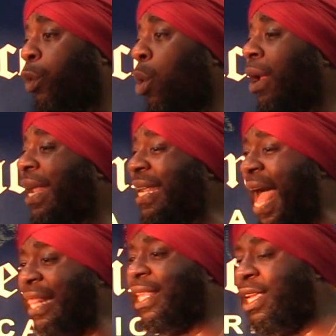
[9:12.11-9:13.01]
The word
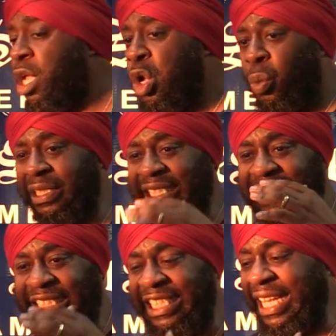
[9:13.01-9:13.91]
Gnathi, which
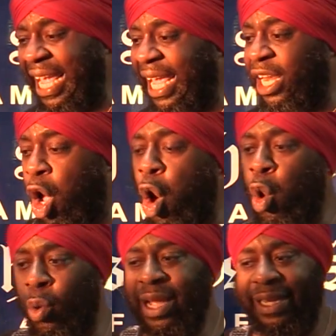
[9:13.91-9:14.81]
is
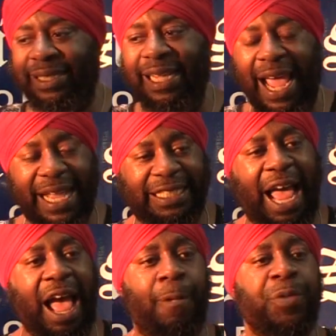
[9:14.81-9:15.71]

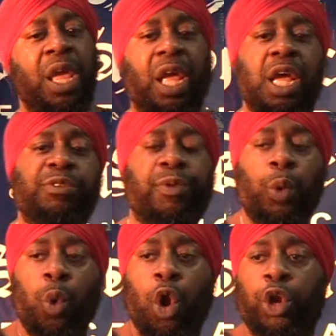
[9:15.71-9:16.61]
G-N-O-T-H-I, comes from
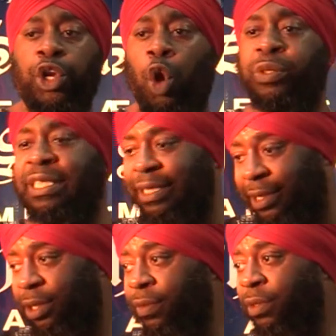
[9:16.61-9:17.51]
the word
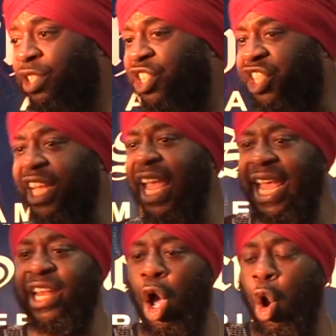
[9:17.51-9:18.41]
gnosis,
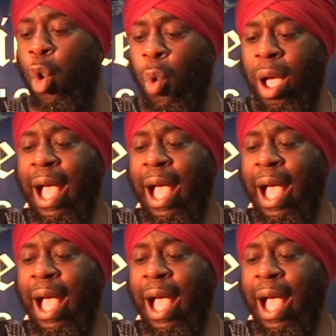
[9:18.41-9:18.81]
G-N-O-S-I-S,